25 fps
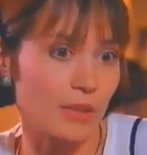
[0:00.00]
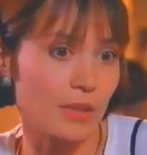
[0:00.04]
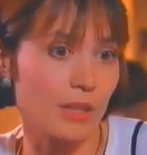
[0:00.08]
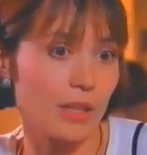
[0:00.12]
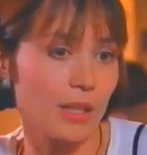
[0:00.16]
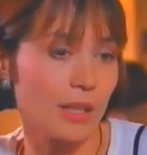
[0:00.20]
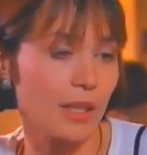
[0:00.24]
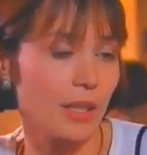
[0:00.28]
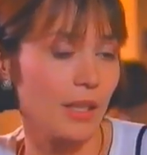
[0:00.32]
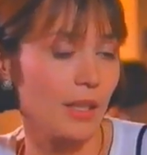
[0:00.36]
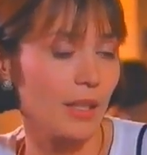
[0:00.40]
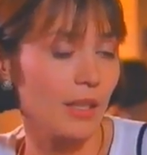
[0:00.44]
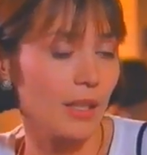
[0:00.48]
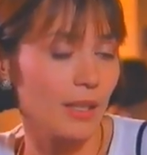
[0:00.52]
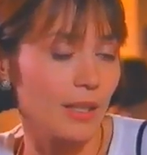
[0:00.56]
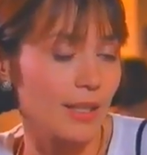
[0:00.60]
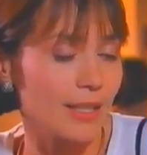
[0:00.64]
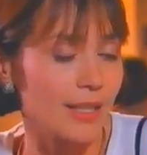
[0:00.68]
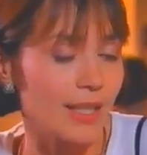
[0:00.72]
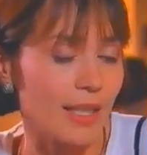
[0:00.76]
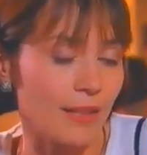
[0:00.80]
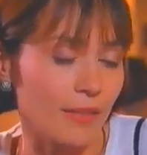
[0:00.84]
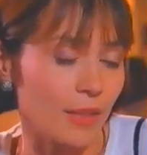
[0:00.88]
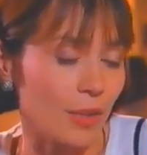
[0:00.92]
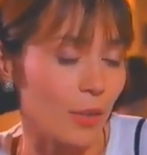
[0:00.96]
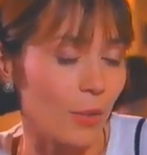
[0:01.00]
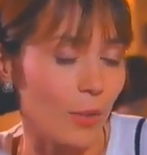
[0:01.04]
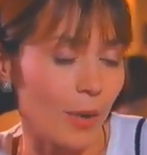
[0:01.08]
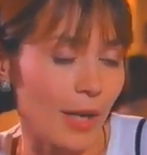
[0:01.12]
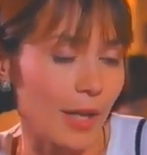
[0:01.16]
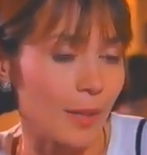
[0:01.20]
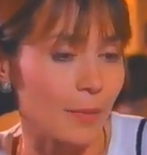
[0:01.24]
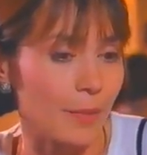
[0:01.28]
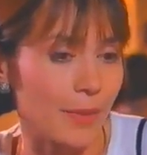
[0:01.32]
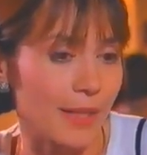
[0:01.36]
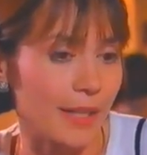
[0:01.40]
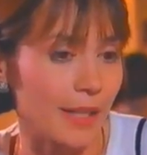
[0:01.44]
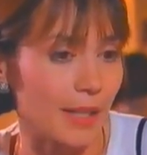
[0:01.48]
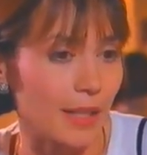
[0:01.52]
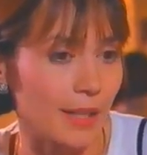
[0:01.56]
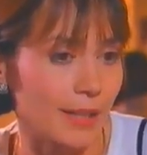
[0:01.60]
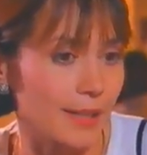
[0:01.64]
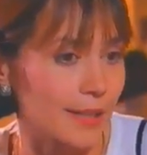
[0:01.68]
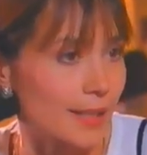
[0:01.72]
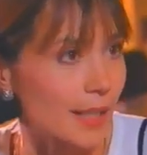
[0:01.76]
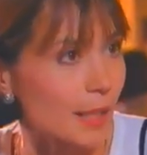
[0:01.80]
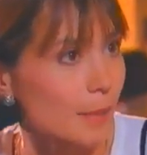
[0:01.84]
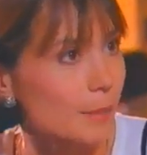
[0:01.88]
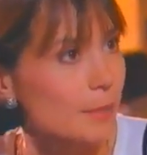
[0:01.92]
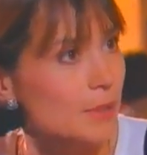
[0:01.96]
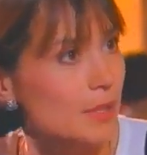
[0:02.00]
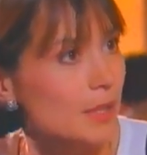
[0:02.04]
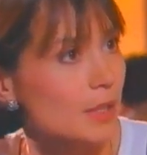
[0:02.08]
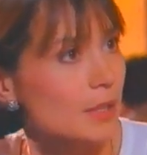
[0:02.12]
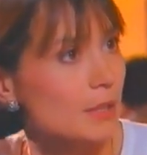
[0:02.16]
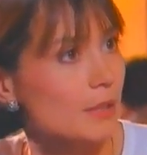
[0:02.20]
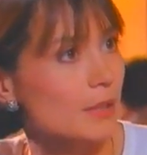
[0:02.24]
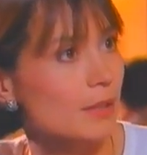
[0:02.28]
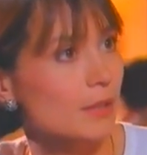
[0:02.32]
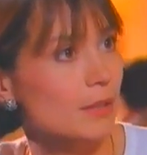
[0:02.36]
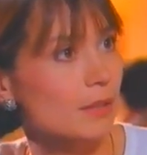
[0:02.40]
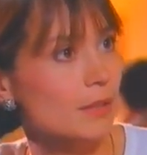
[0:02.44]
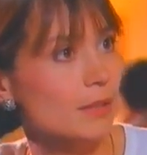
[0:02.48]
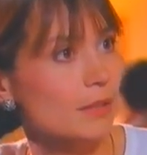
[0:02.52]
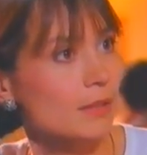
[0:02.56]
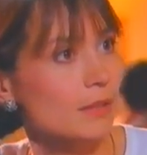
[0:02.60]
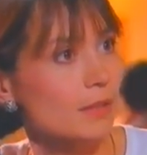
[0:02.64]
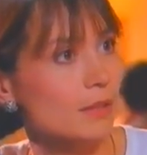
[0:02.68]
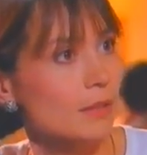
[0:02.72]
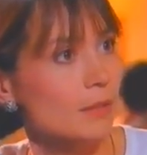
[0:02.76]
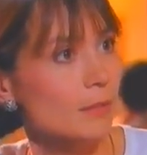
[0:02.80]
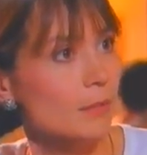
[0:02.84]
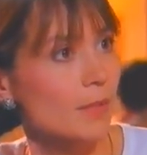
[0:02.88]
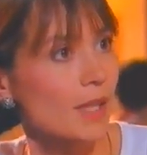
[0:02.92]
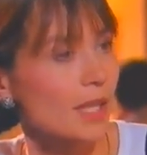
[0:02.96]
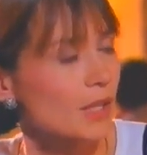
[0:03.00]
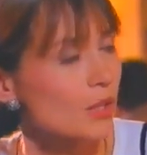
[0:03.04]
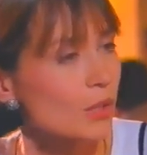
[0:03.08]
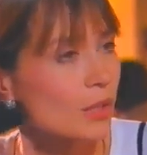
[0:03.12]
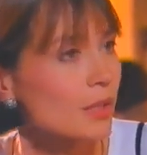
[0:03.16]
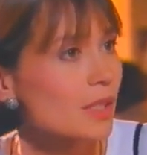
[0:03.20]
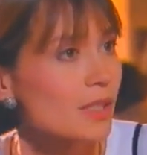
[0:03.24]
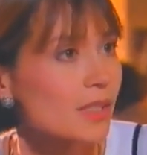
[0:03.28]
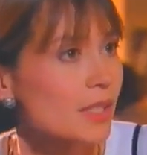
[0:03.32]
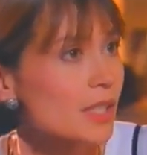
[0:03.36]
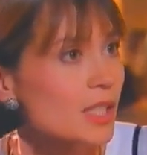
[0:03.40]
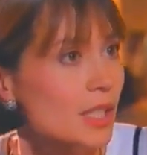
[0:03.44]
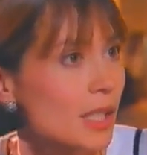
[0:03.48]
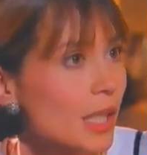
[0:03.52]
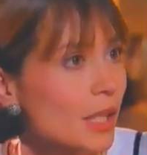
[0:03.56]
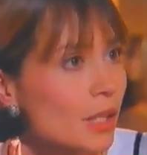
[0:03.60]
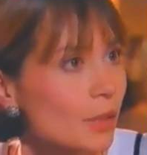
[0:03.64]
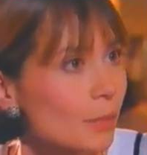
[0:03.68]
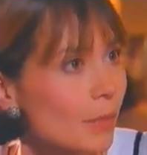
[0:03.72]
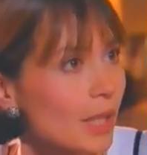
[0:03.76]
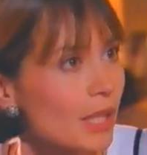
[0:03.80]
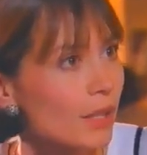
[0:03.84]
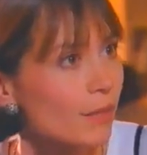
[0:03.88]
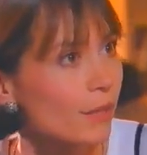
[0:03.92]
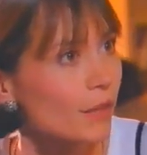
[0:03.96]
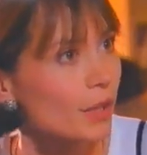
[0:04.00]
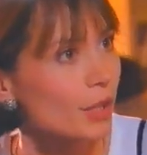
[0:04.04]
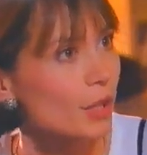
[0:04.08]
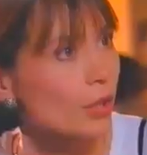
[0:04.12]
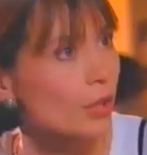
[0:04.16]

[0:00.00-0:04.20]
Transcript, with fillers: that never quite being accepted. That's not a decision I can make for